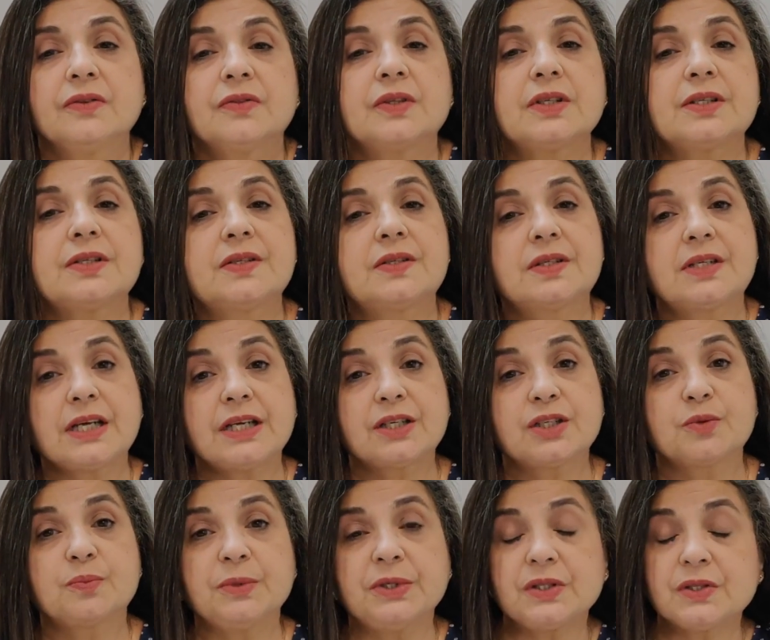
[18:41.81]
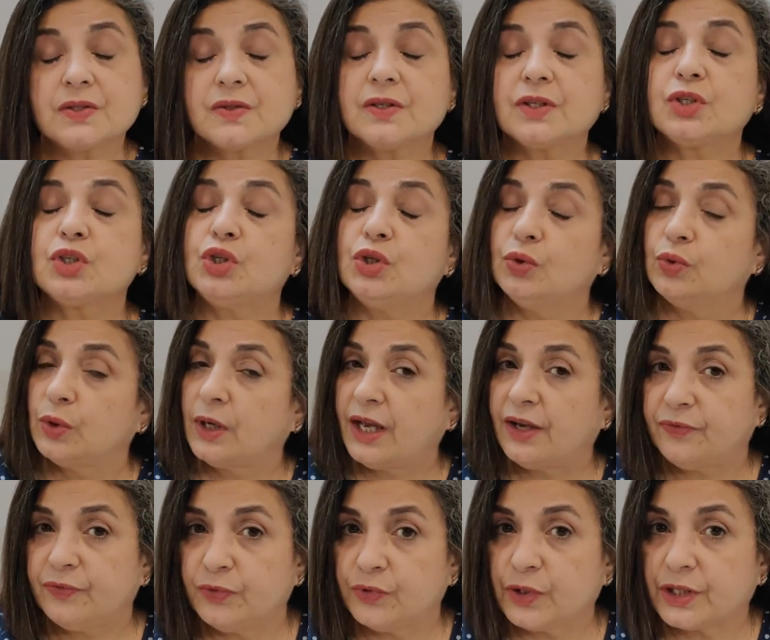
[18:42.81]
the statement that you
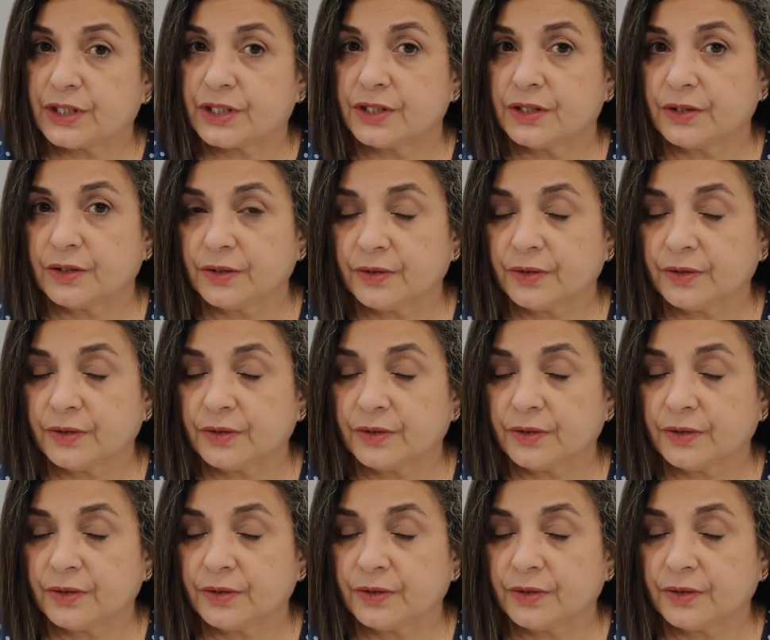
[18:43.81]
have written.